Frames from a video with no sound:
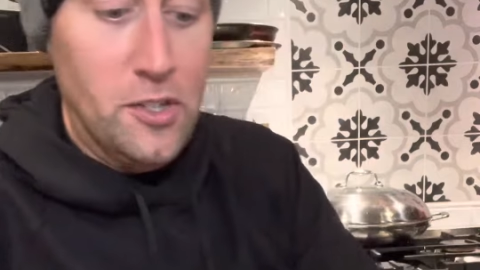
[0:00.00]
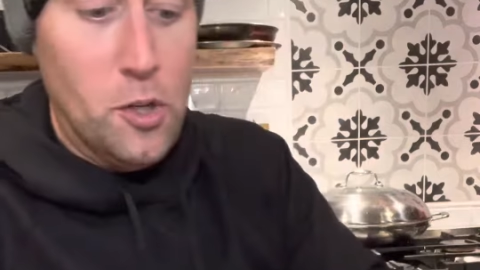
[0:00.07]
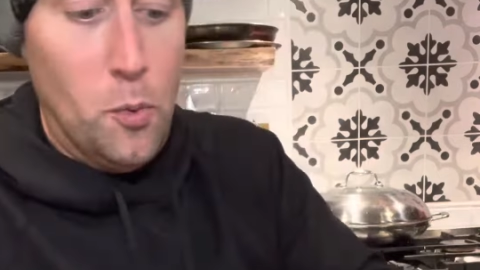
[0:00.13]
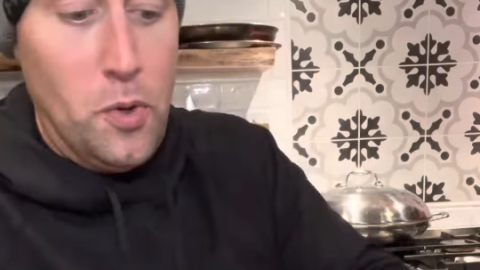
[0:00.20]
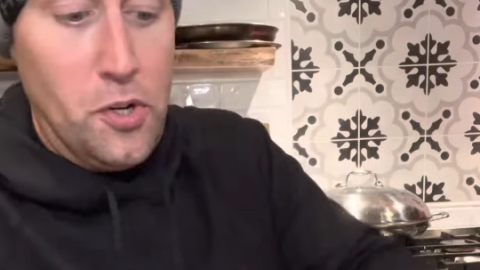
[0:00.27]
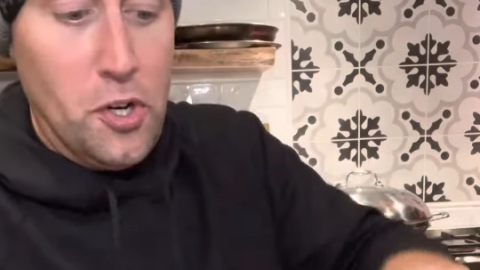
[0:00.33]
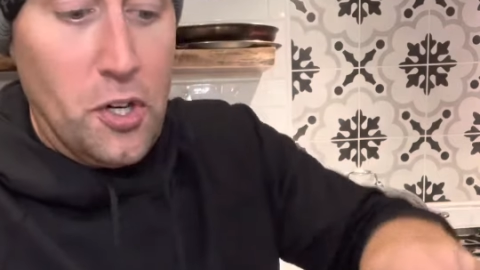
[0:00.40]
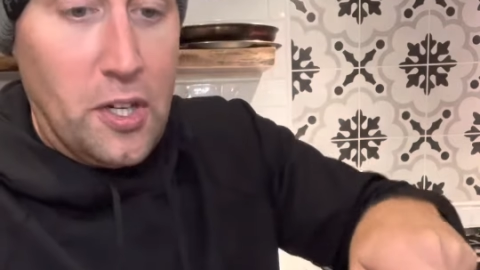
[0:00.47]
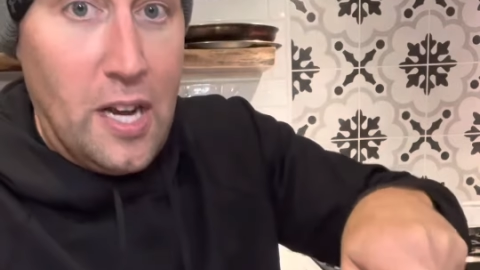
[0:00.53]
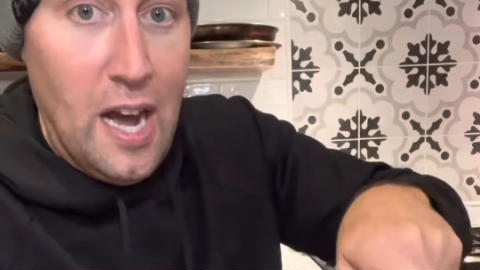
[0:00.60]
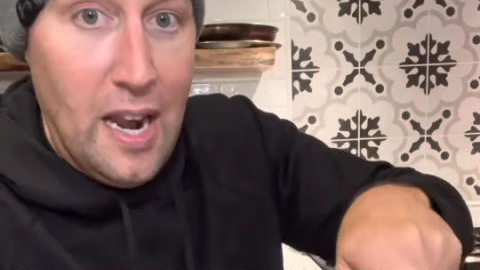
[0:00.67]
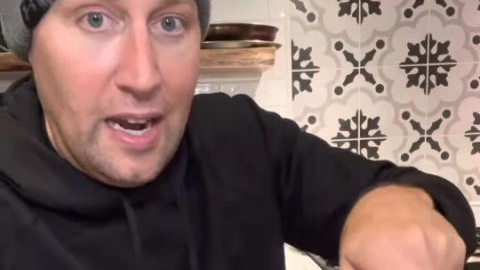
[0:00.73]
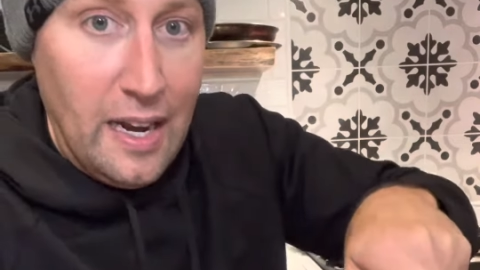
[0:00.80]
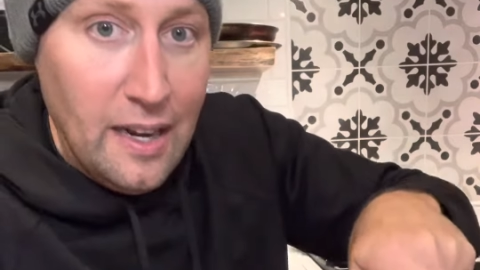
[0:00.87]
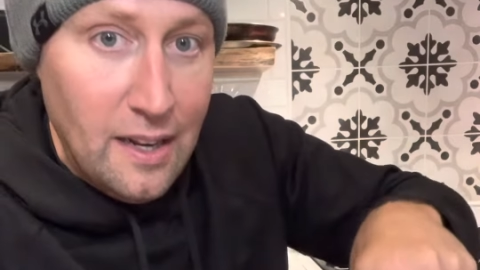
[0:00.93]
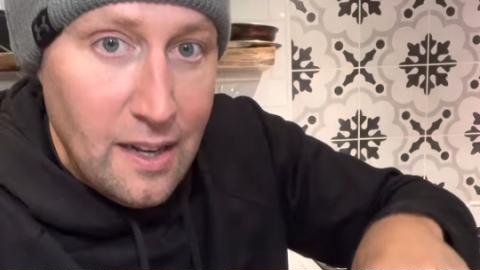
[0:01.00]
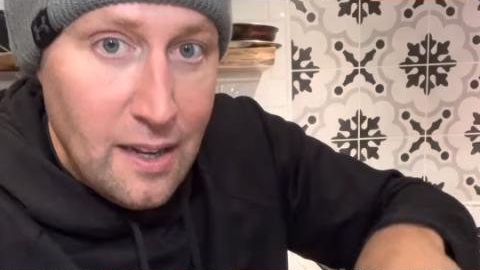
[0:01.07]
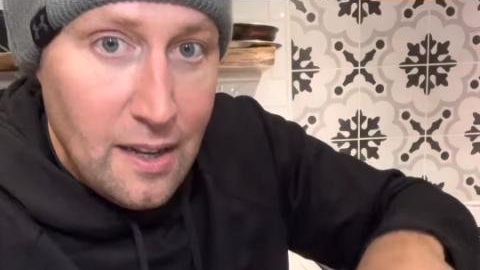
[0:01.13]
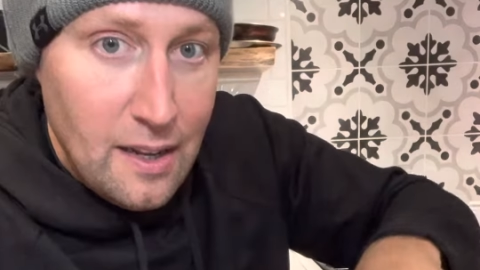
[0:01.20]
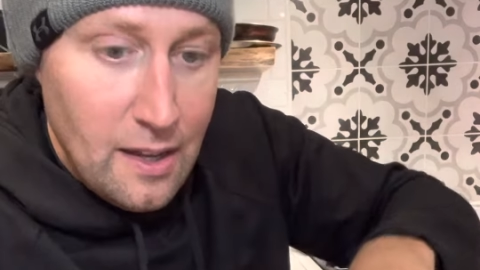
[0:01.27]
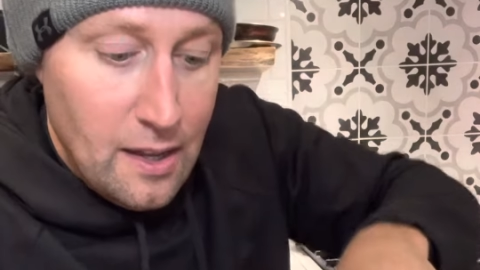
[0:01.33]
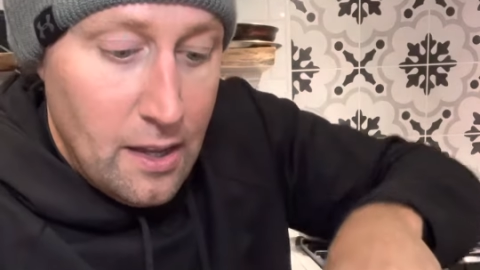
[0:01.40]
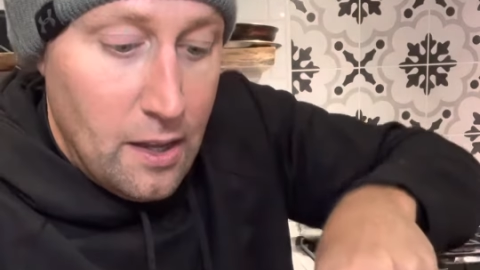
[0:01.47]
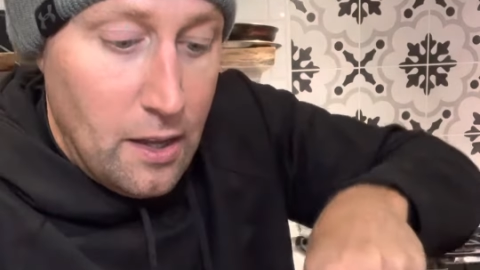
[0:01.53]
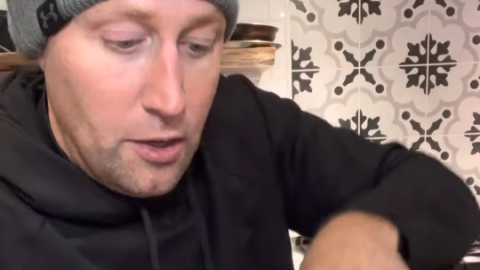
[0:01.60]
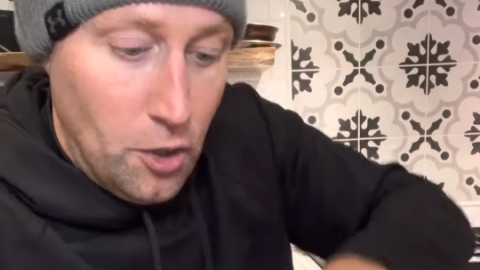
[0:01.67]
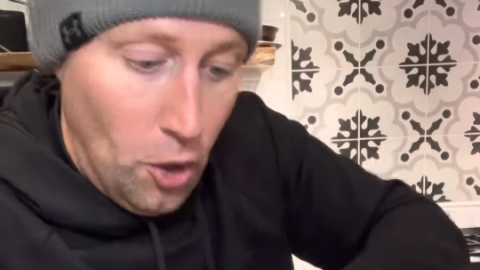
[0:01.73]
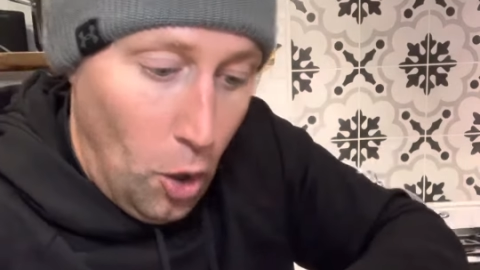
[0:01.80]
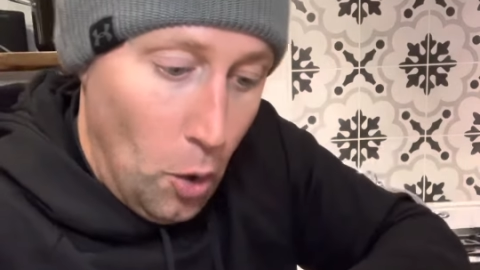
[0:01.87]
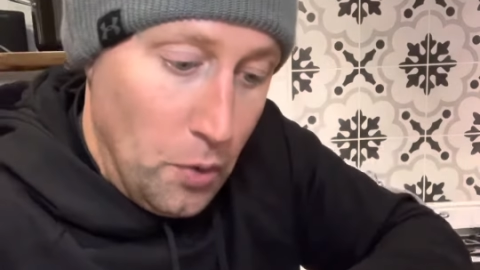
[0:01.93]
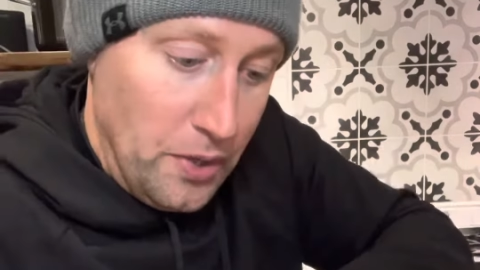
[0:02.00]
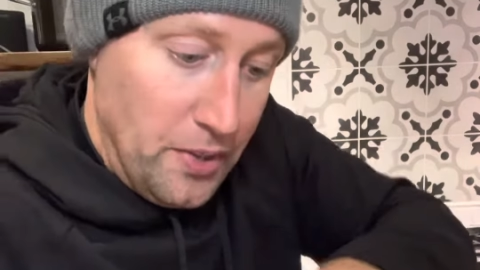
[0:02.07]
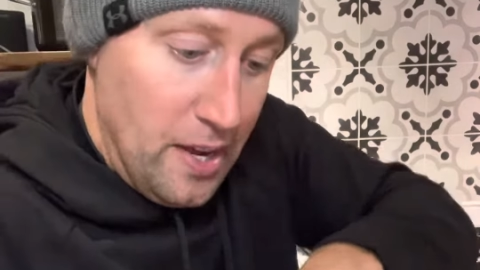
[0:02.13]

So when you're cutting, you're holding